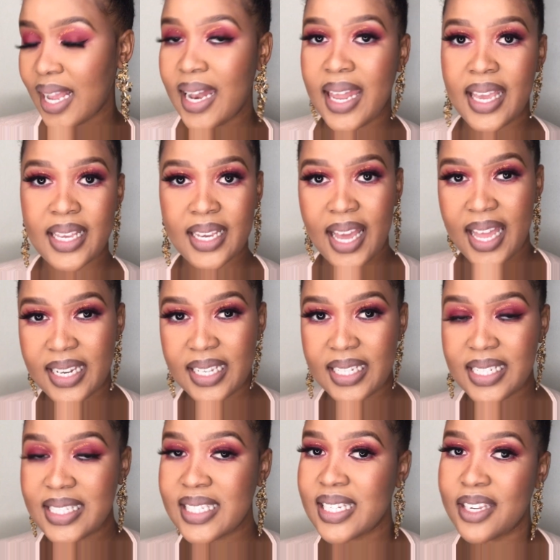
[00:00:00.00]
Like, honey,
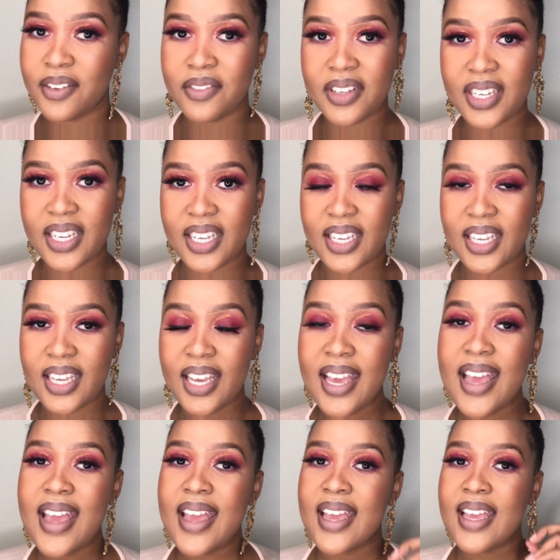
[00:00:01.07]
it's giving,
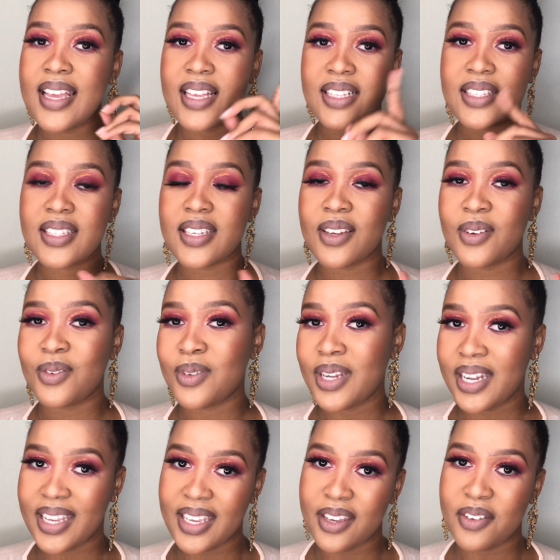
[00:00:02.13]
it's
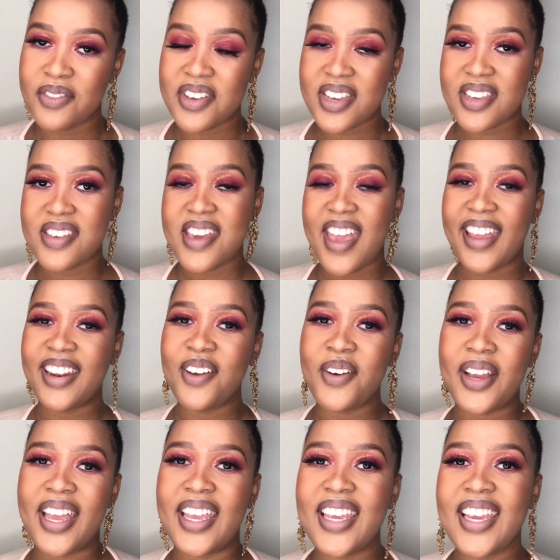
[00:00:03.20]
really giving.
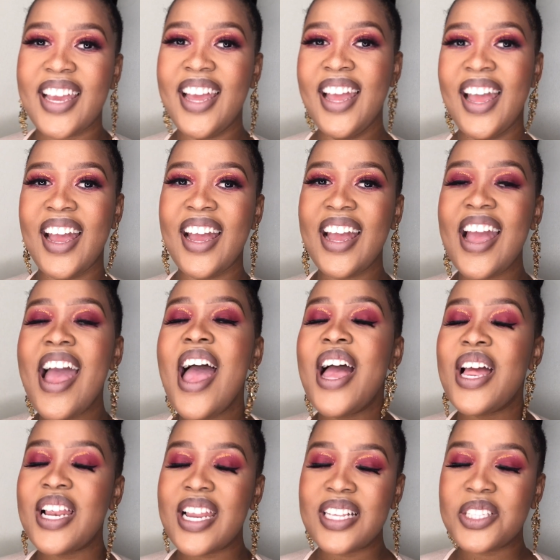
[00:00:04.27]
Anyway,
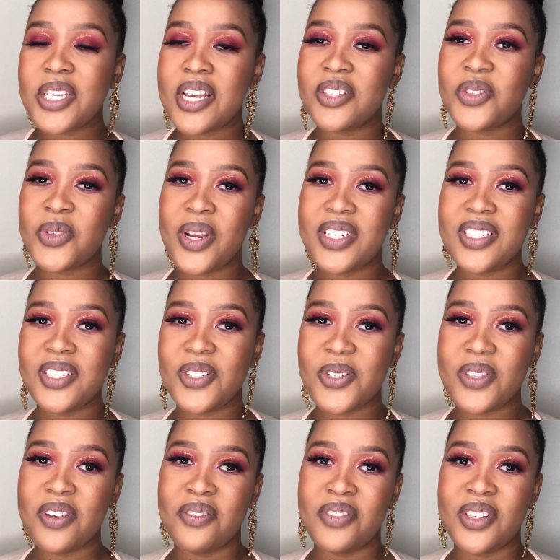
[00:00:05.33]
let's get straight
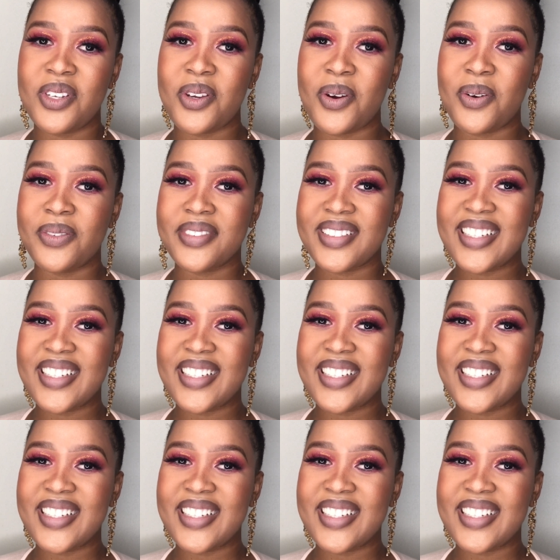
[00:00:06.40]
into the video.